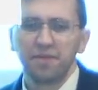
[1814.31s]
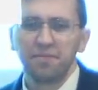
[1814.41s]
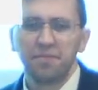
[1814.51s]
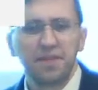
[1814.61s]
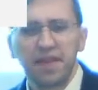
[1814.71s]

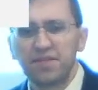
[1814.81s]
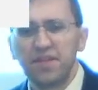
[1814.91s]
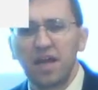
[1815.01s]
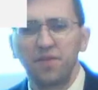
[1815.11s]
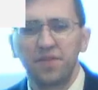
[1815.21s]
But that's
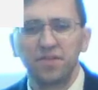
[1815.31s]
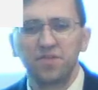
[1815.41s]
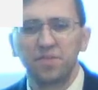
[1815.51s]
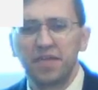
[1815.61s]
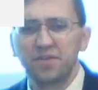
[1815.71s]
not what
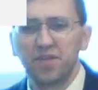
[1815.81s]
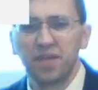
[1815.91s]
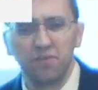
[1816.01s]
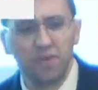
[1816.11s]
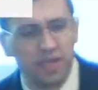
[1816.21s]
this man
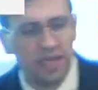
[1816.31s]
said when he